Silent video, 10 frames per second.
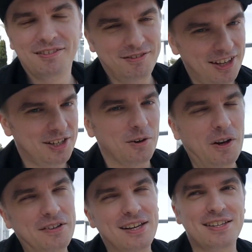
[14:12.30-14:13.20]
need to
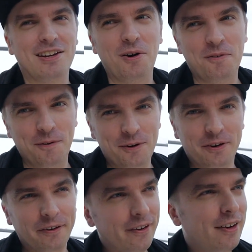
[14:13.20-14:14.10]
test it out
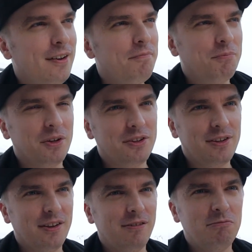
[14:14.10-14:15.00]
further, but
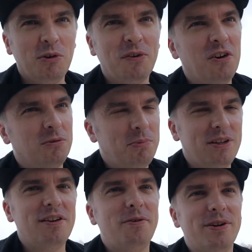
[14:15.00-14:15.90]
overall
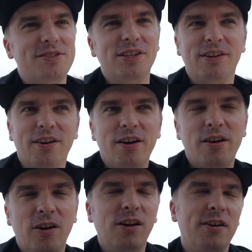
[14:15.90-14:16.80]
pretty interesting.
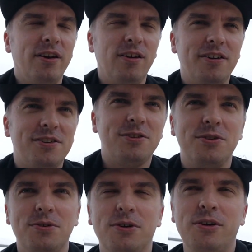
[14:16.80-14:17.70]
I like
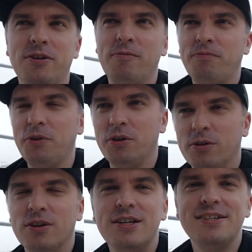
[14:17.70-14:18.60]
to, you know,
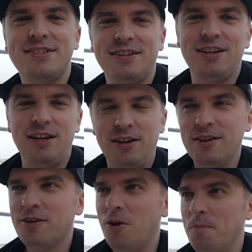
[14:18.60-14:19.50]
see
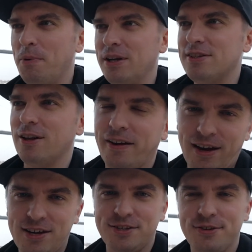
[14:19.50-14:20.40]
companies like
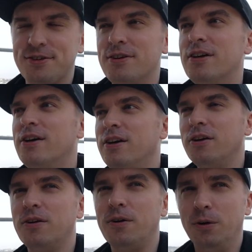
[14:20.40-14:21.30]
ASUS, you
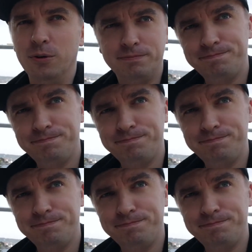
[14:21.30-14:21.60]
know,